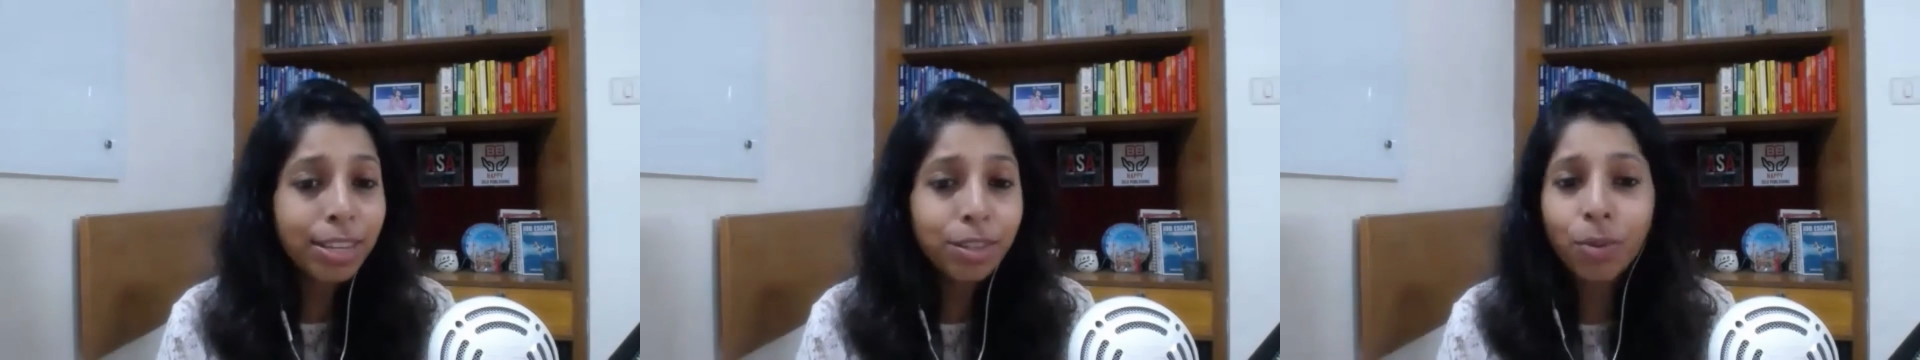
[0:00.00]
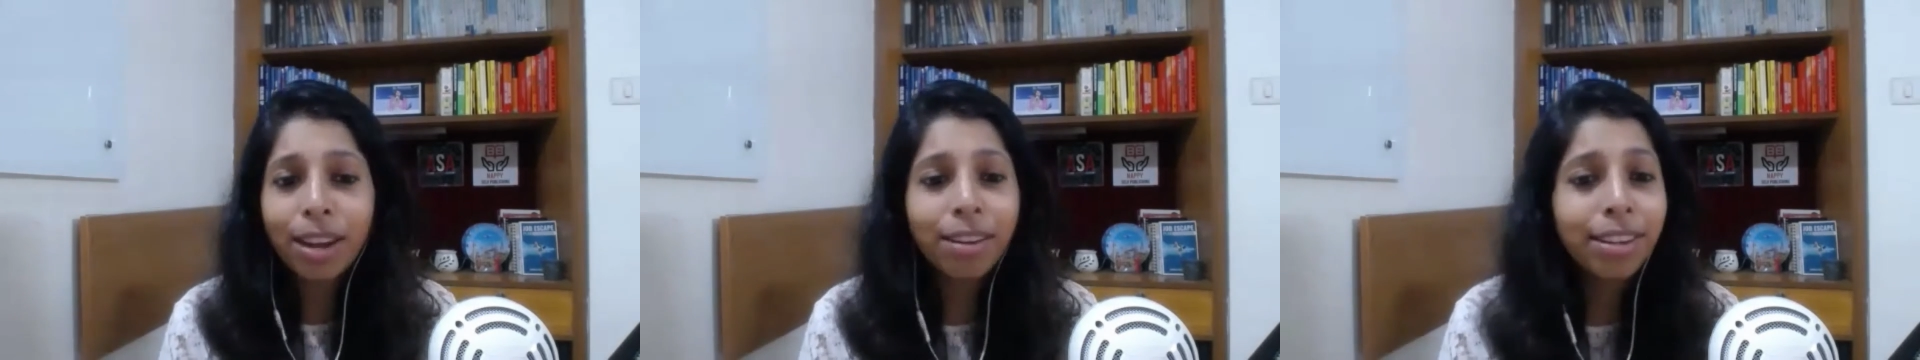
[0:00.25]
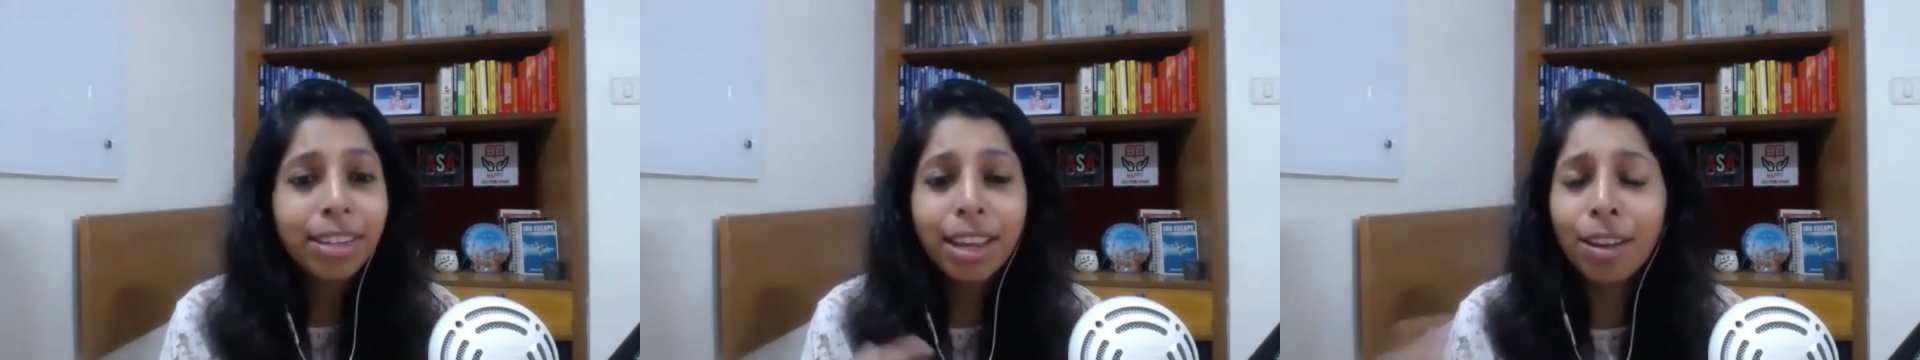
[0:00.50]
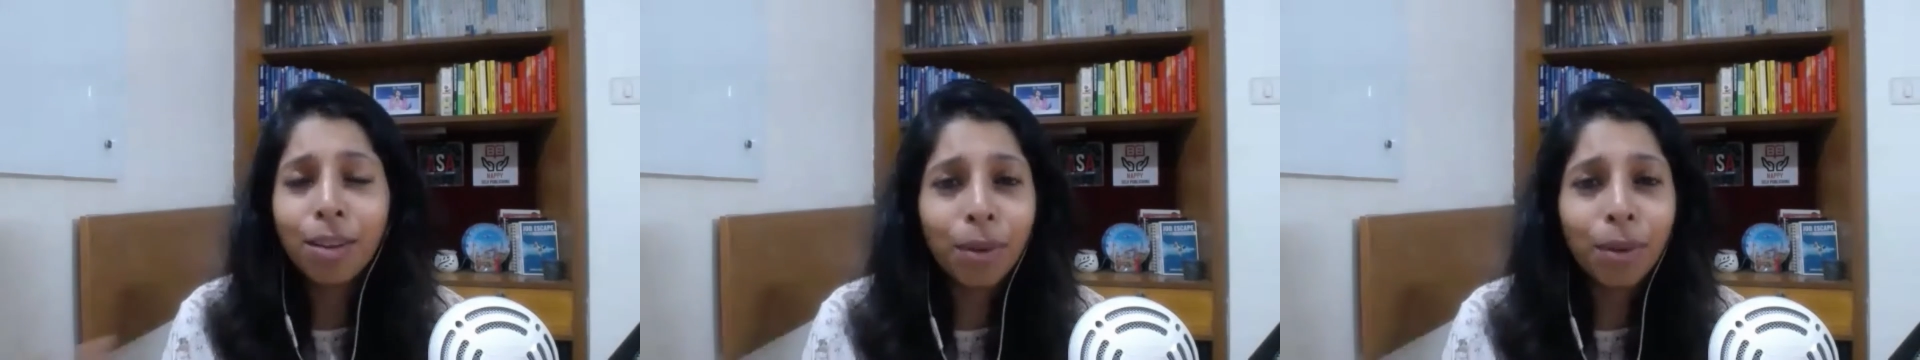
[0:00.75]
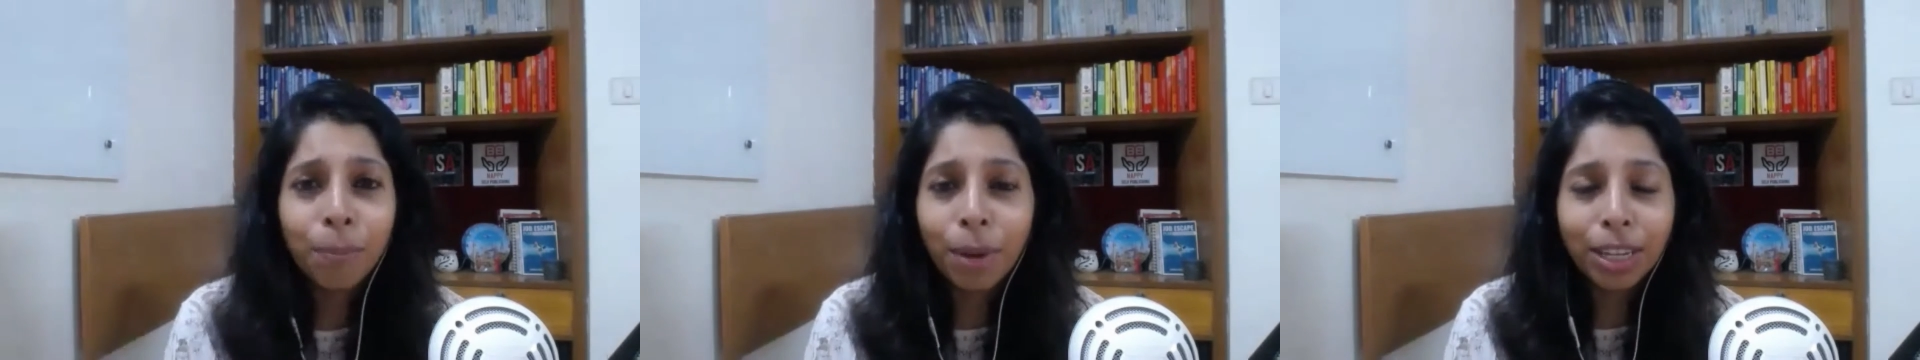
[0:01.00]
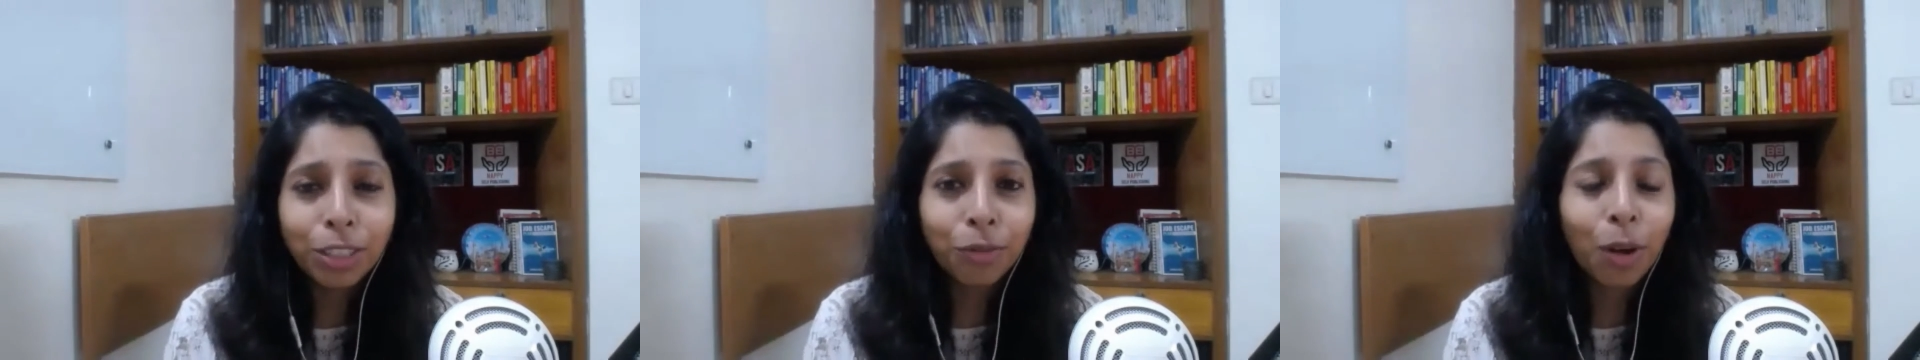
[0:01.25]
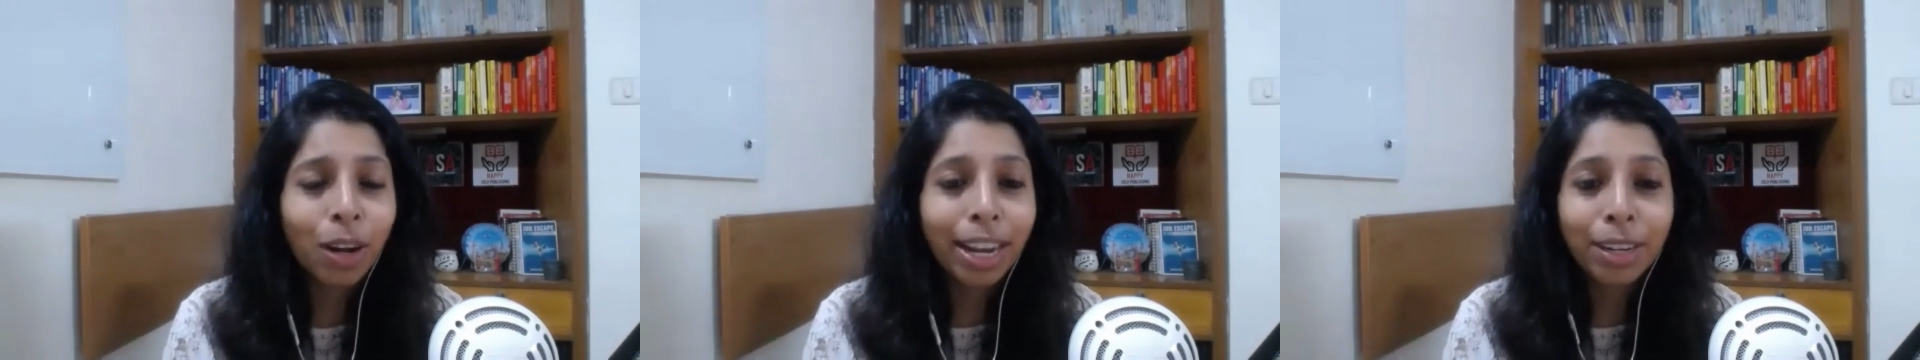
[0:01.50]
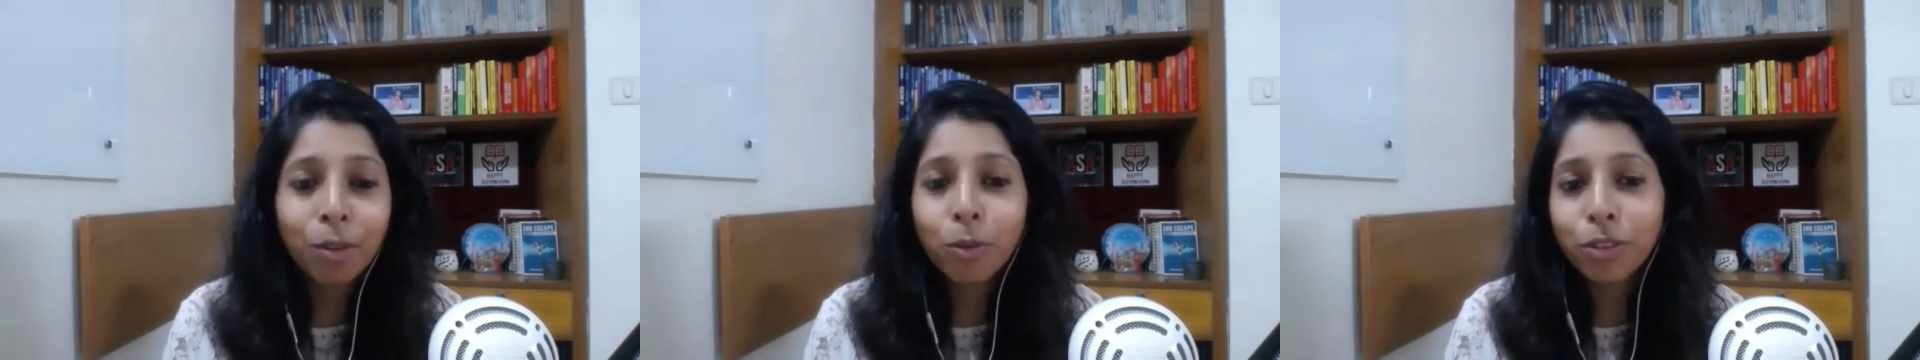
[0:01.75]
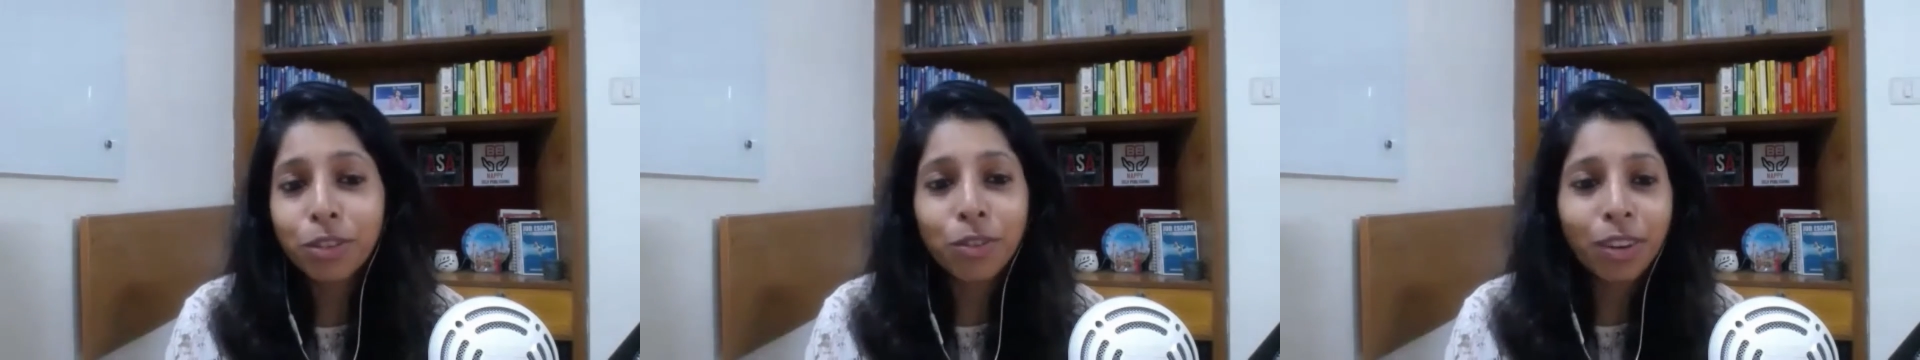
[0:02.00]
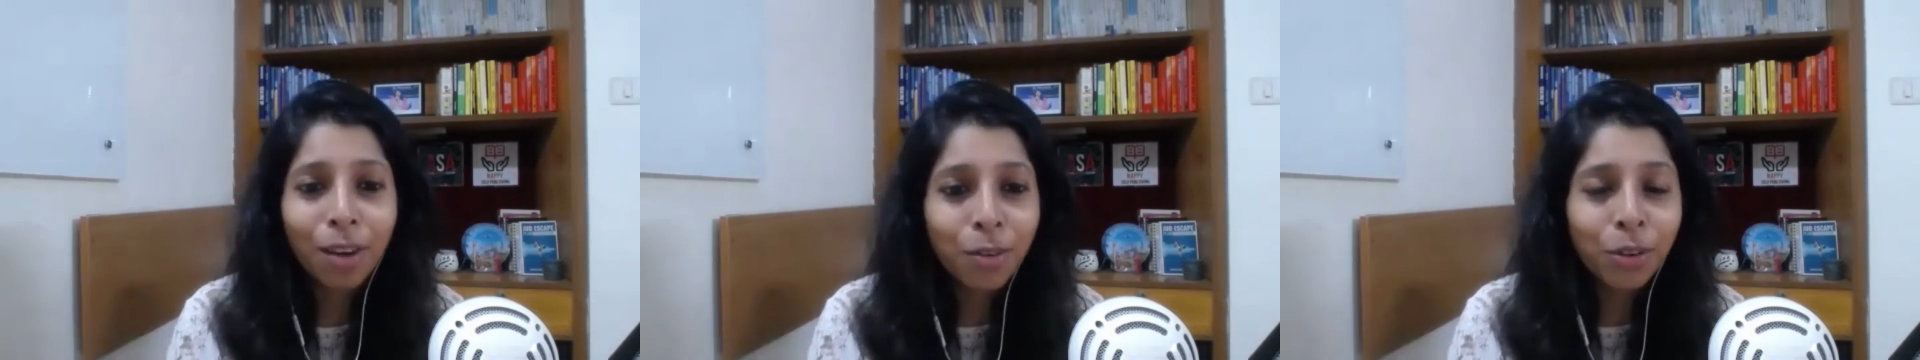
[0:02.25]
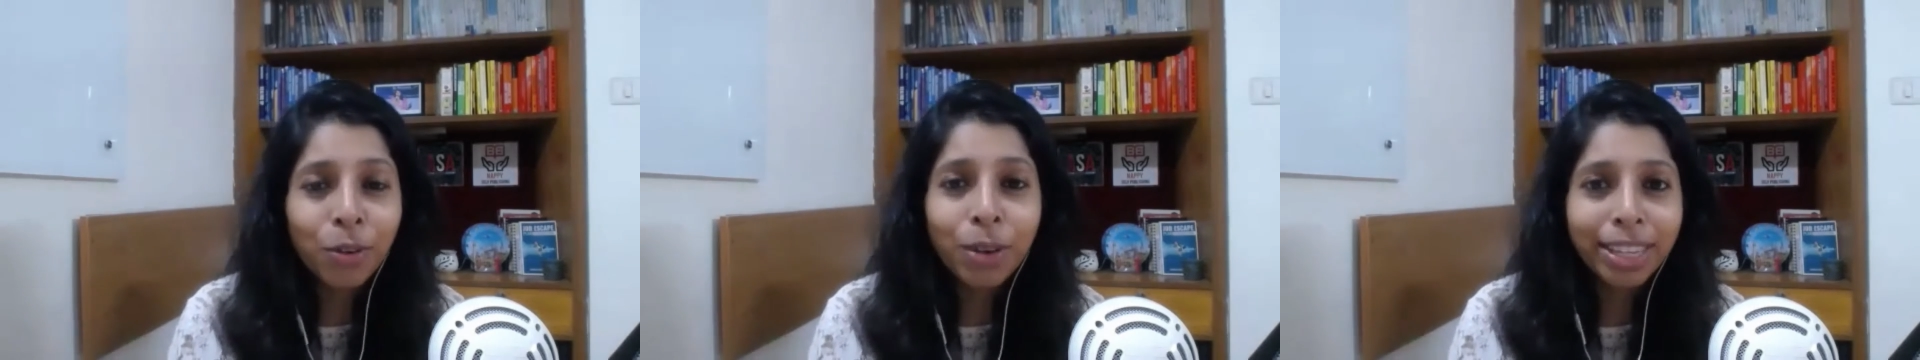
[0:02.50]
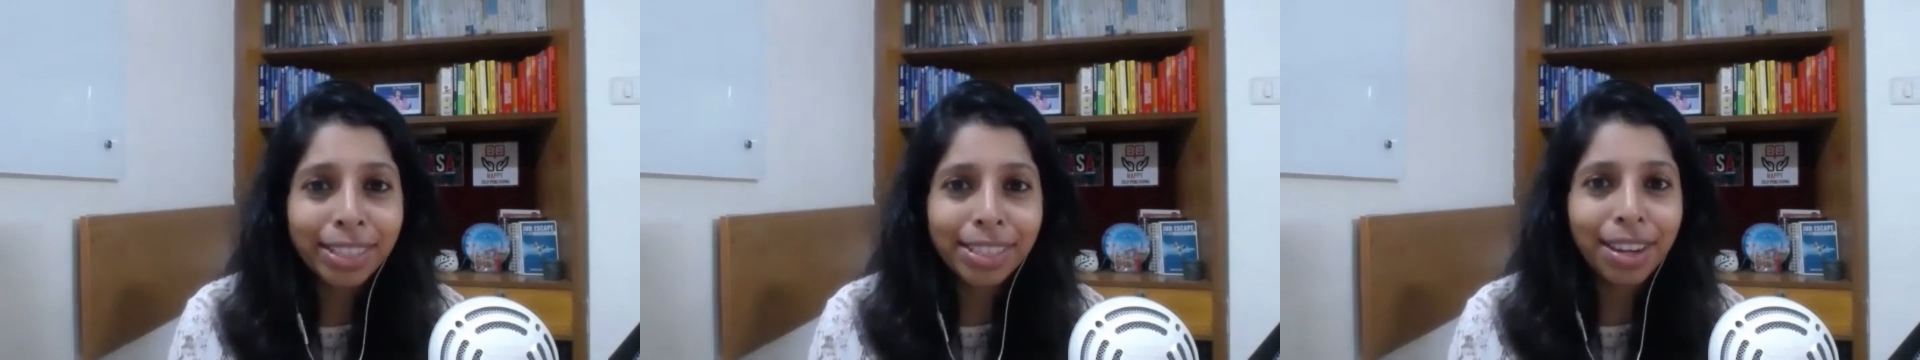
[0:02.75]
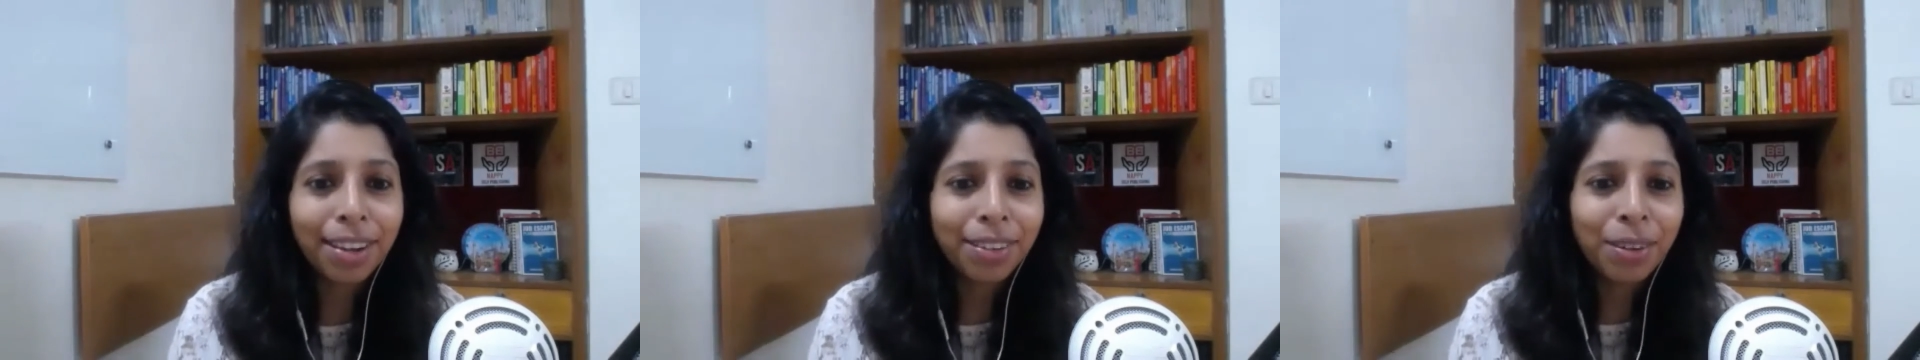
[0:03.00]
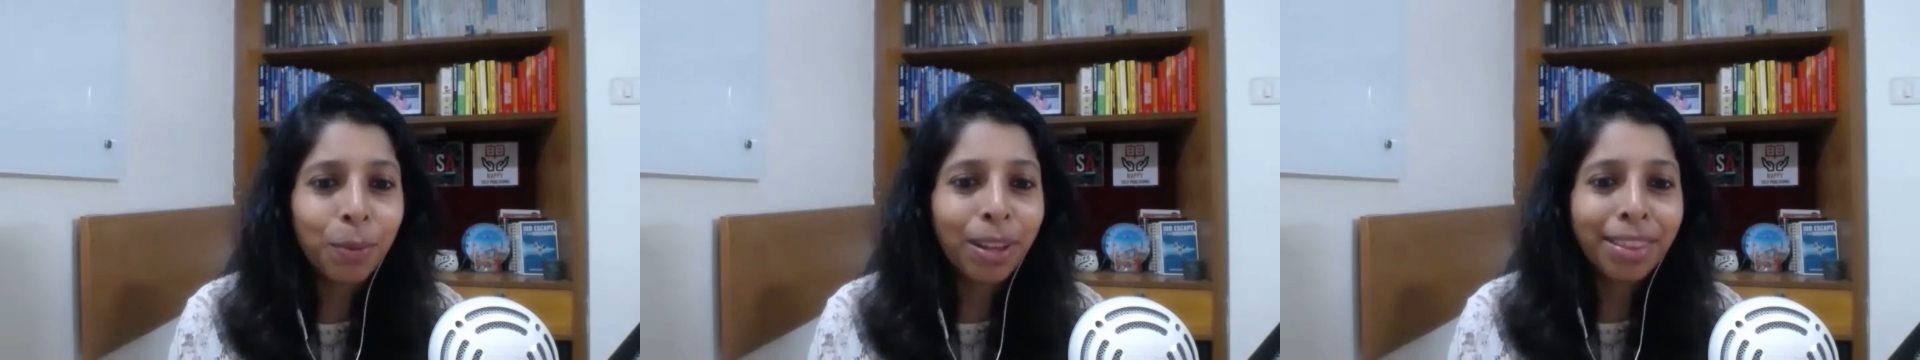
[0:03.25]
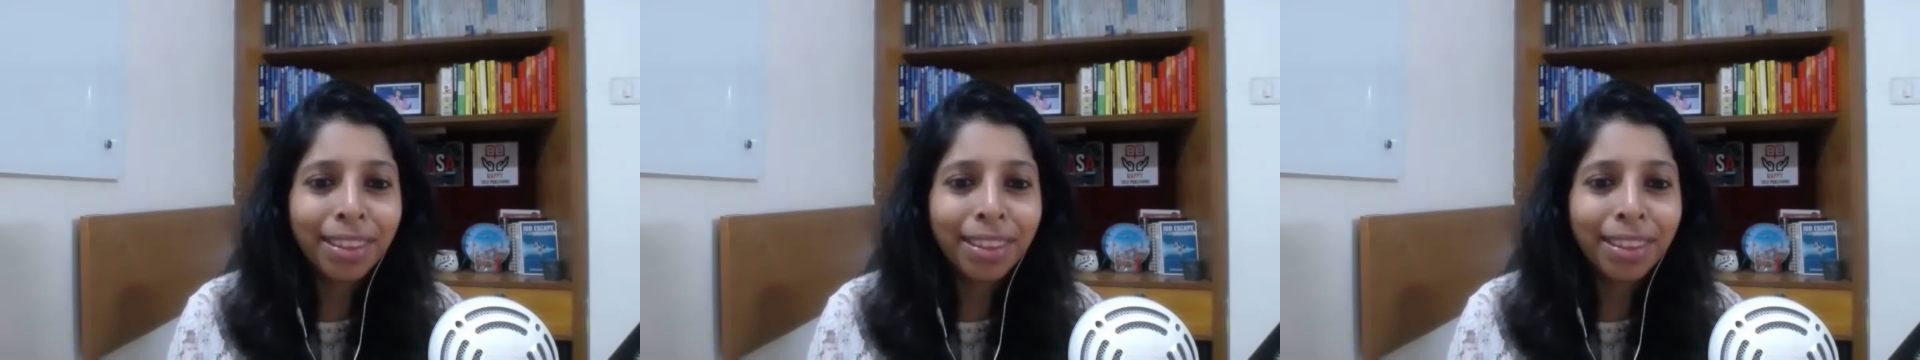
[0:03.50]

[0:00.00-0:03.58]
So I did a bunch of online courses on how do you get started with